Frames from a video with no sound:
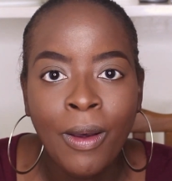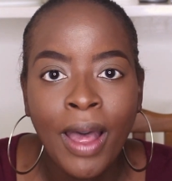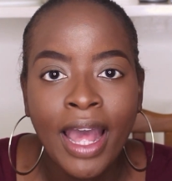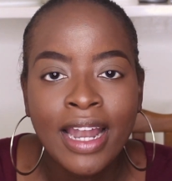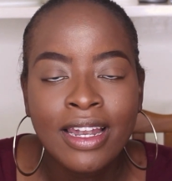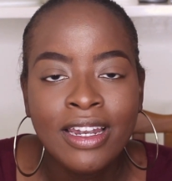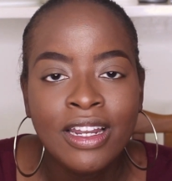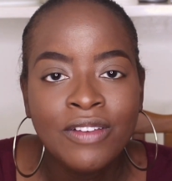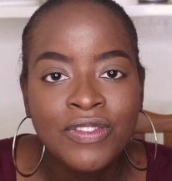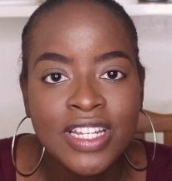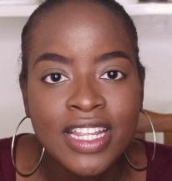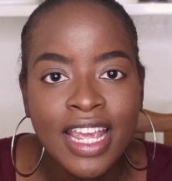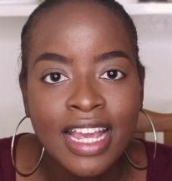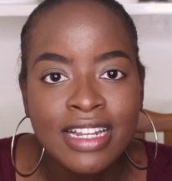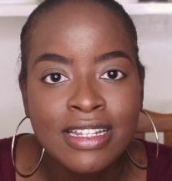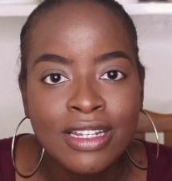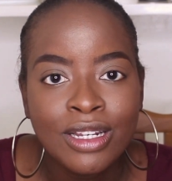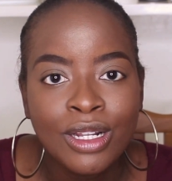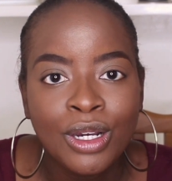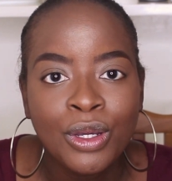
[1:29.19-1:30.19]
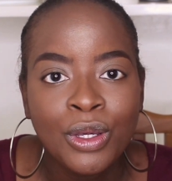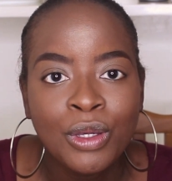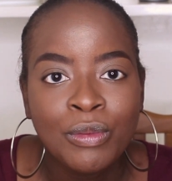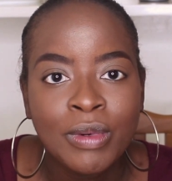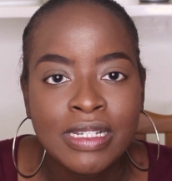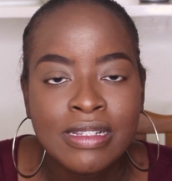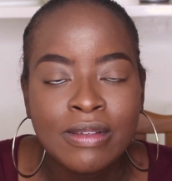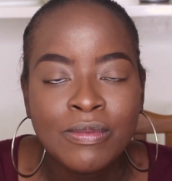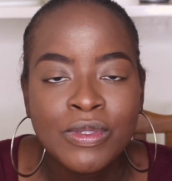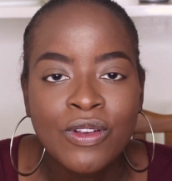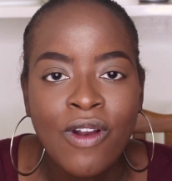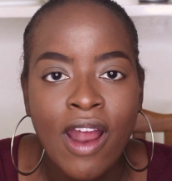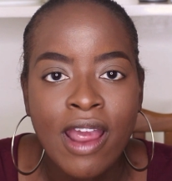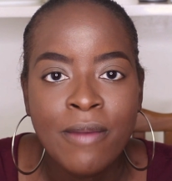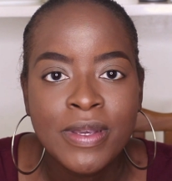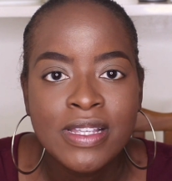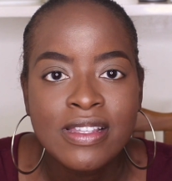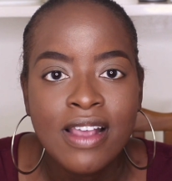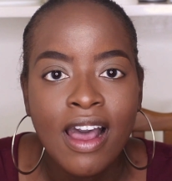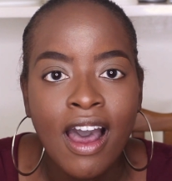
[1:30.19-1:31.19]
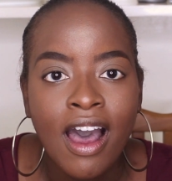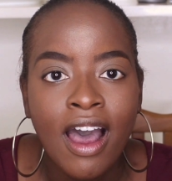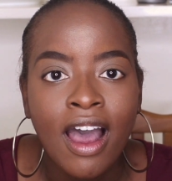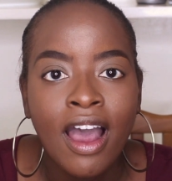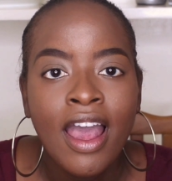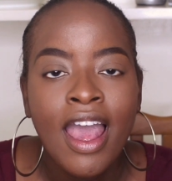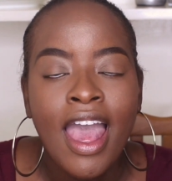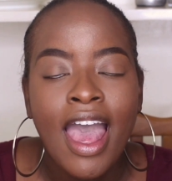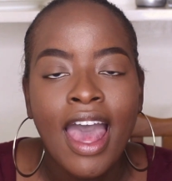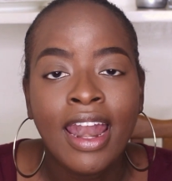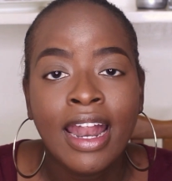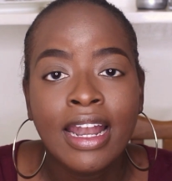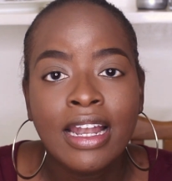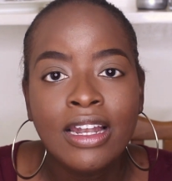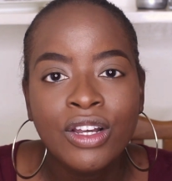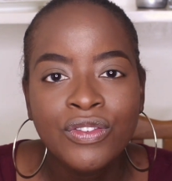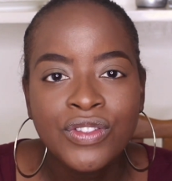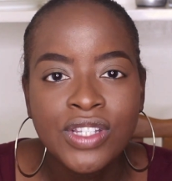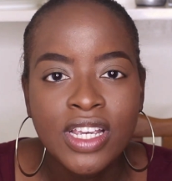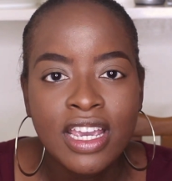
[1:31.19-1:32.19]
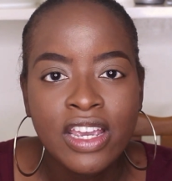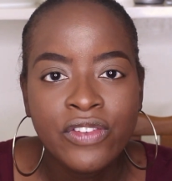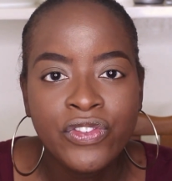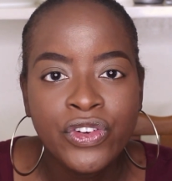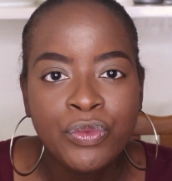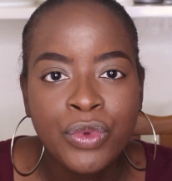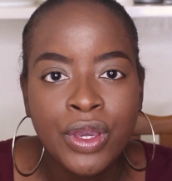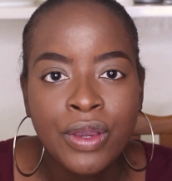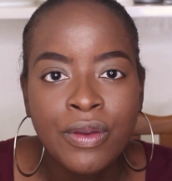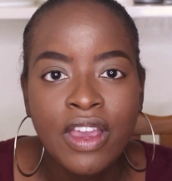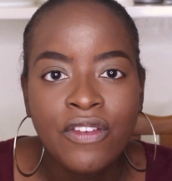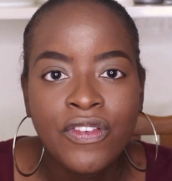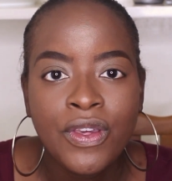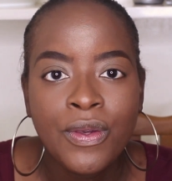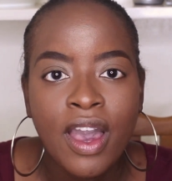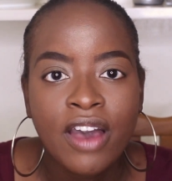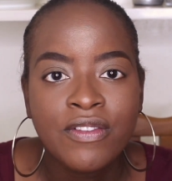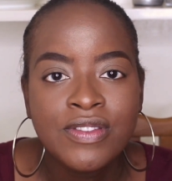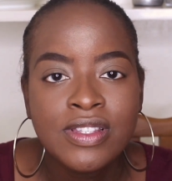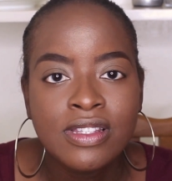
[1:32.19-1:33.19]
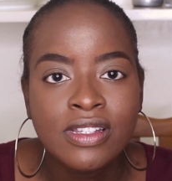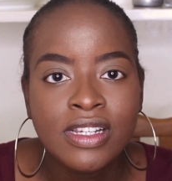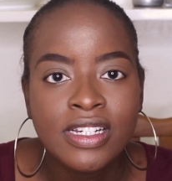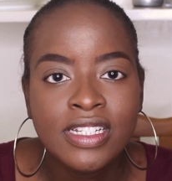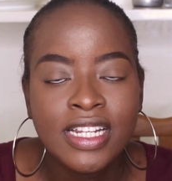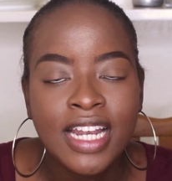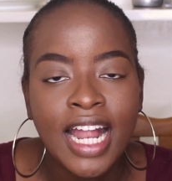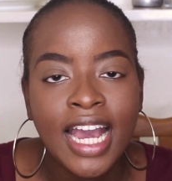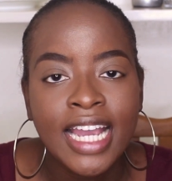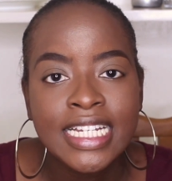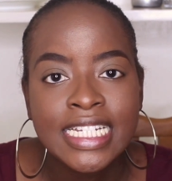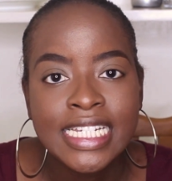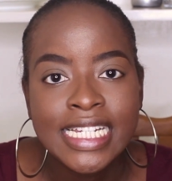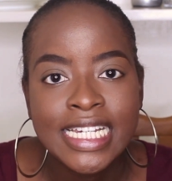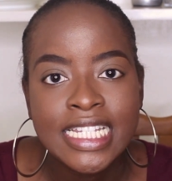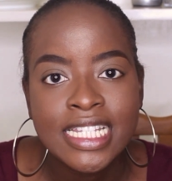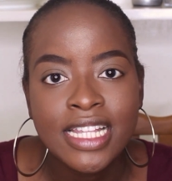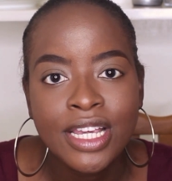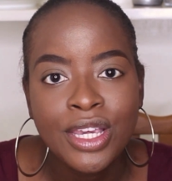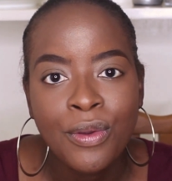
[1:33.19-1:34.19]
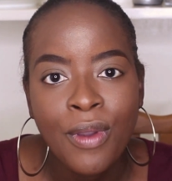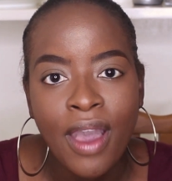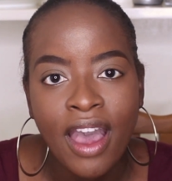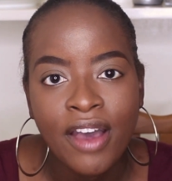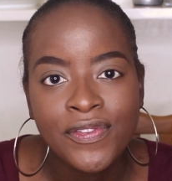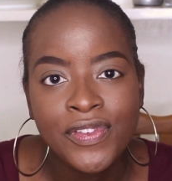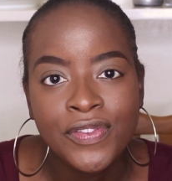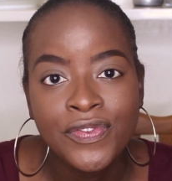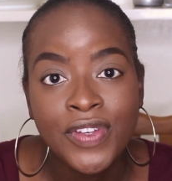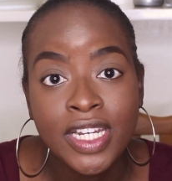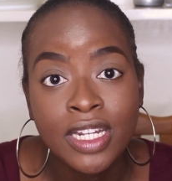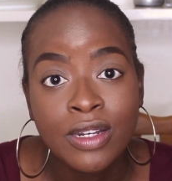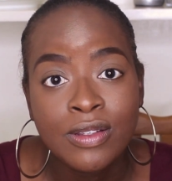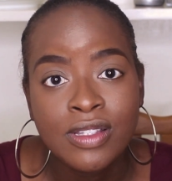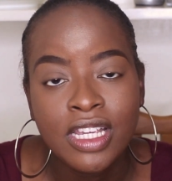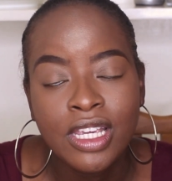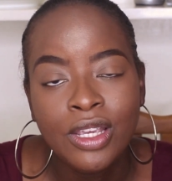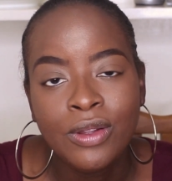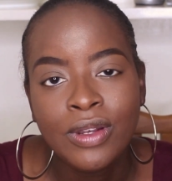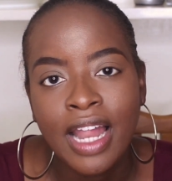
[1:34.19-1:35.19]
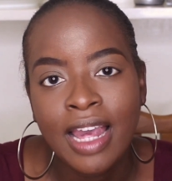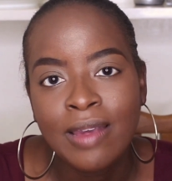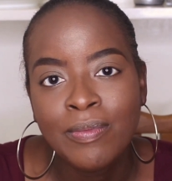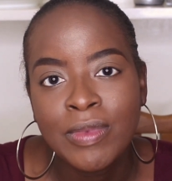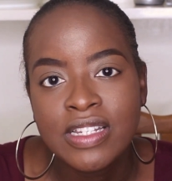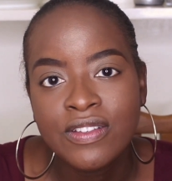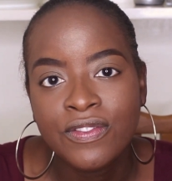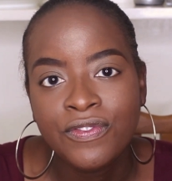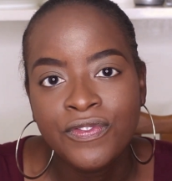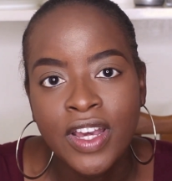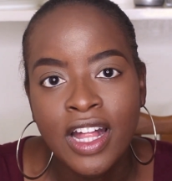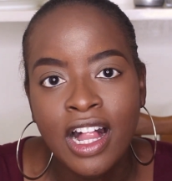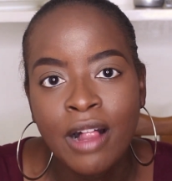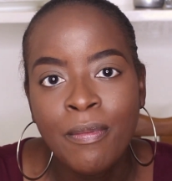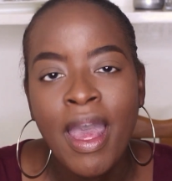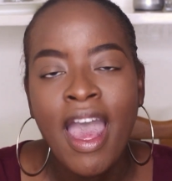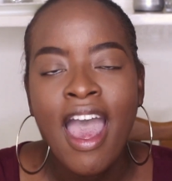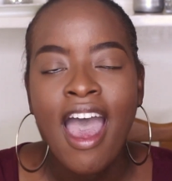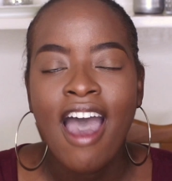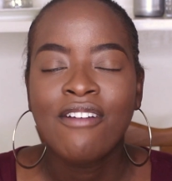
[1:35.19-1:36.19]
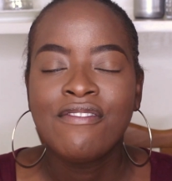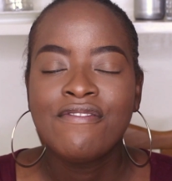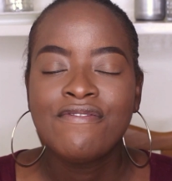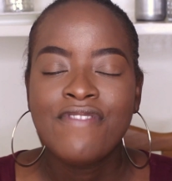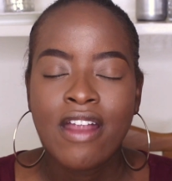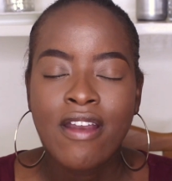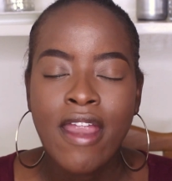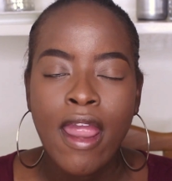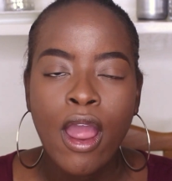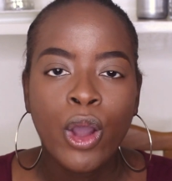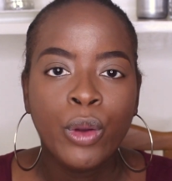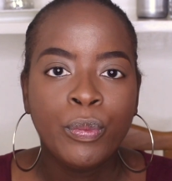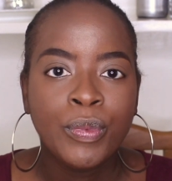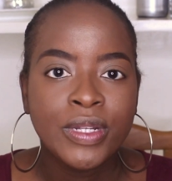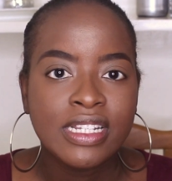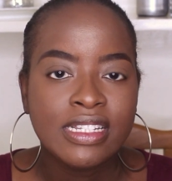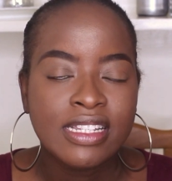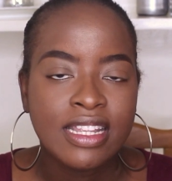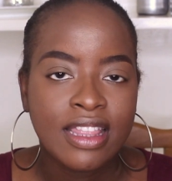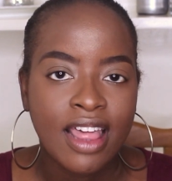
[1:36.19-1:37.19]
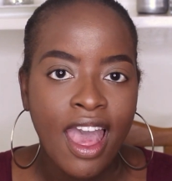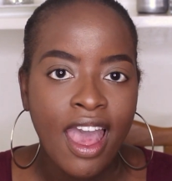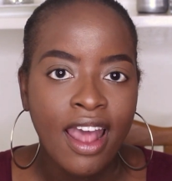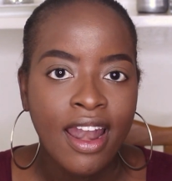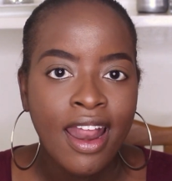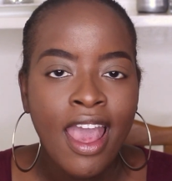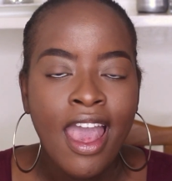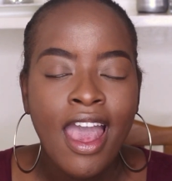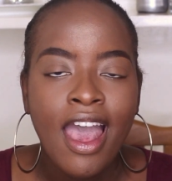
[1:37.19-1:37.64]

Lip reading: I'd love to get to know who my subscribers are, and I'd love to hear from you if you have certain ideas that you have for videos that you'd like me to film. I'm very open to that.